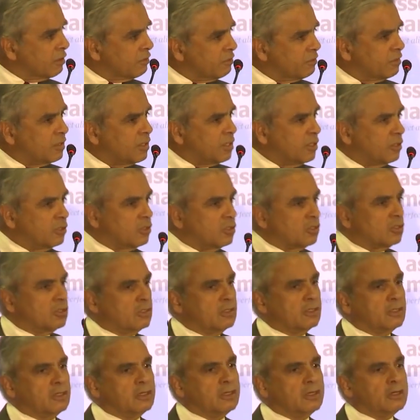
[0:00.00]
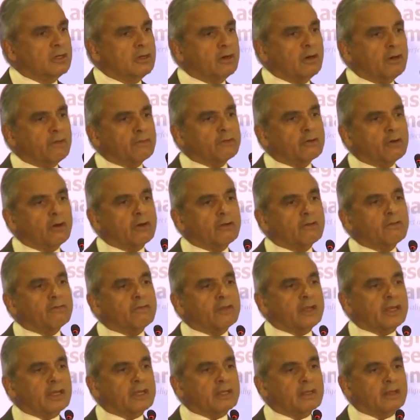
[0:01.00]
the verge of
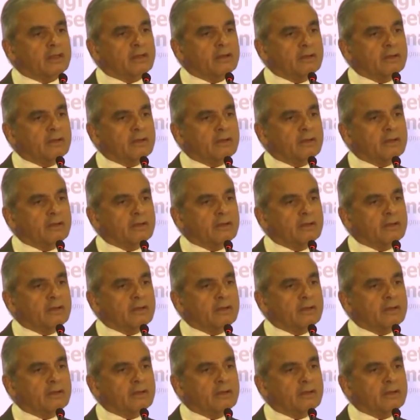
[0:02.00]
conflict.